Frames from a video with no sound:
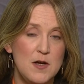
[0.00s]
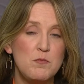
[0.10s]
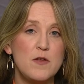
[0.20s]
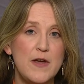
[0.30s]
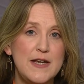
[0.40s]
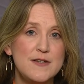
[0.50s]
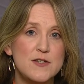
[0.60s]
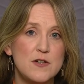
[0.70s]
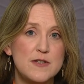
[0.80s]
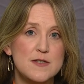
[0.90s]
Mulvaney
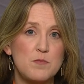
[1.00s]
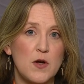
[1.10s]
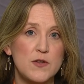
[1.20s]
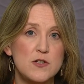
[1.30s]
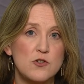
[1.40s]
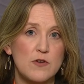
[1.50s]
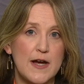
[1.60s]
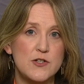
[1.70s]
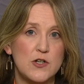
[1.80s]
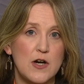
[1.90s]
served as both
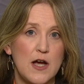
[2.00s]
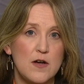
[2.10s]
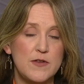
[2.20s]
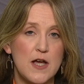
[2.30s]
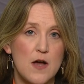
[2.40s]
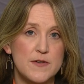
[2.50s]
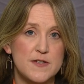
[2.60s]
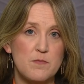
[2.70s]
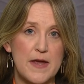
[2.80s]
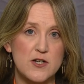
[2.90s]
director of the
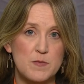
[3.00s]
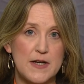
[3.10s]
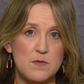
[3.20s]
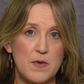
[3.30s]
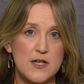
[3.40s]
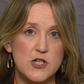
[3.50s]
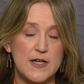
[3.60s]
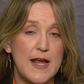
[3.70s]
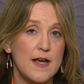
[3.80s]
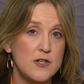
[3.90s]
Office of Management and
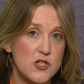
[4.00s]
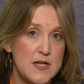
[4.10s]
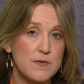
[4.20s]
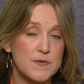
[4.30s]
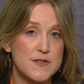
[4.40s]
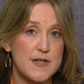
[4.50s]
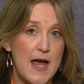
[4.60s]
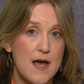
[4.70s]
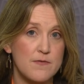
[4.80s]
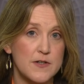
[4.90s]
Budget and chief of
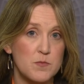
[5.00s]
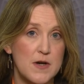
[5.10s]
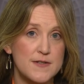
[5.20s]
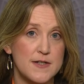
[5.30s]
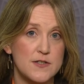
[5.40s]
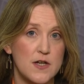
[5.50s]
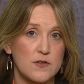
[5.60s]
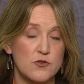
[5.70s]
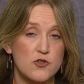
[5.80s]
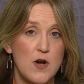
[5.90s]
staff under President
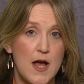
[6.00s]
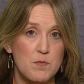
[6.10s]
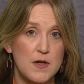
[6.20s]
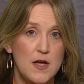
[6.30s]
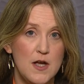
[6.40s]
Donald Trump.